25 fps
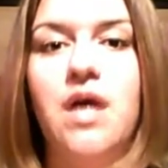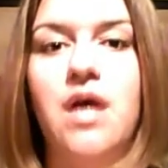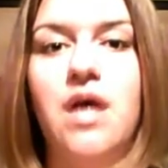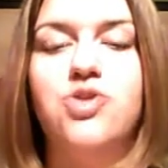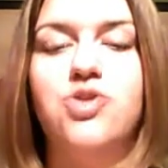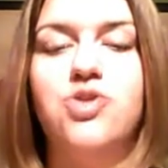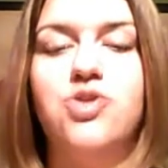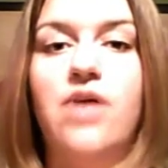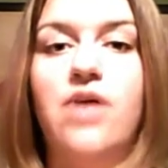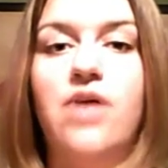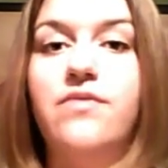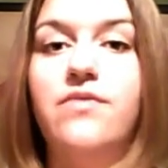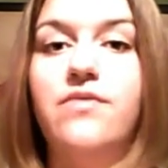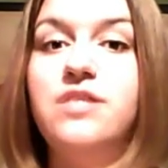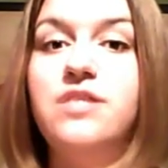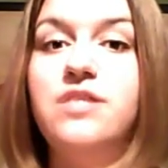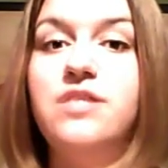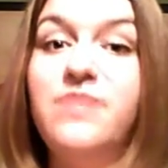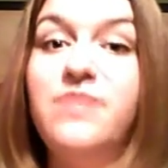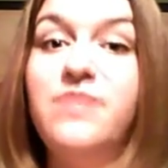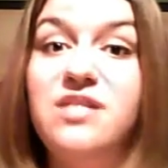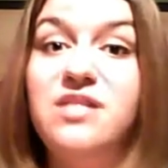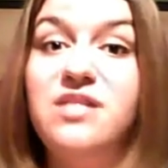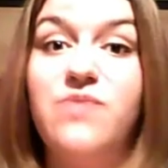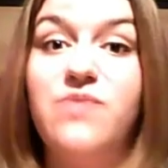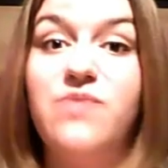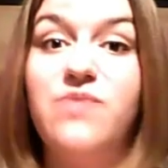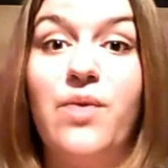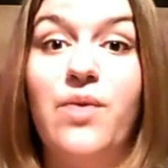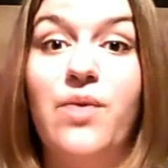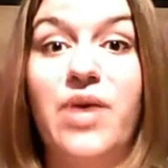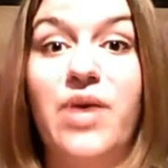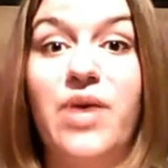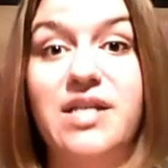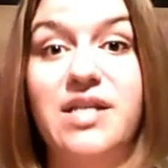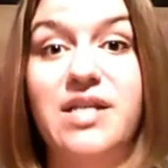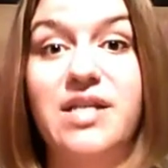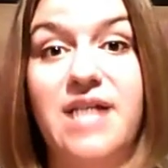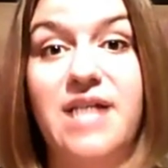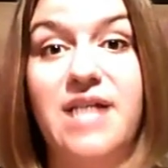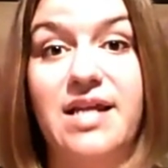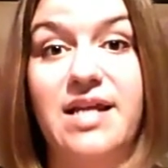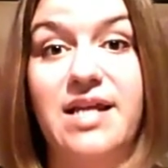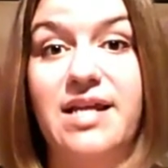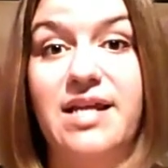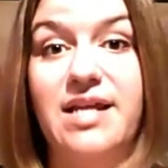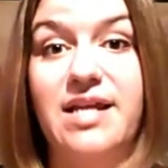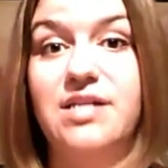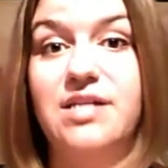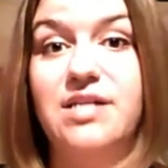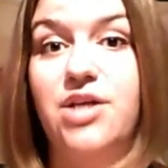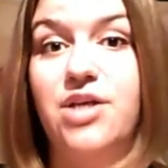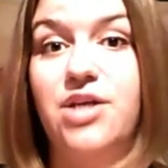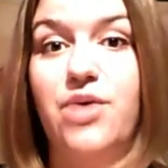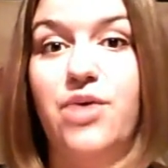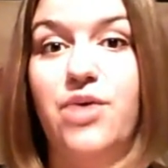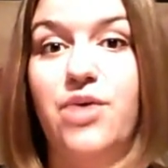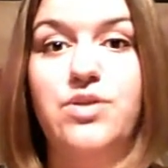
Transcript: travel expenses while we're in Thailand to go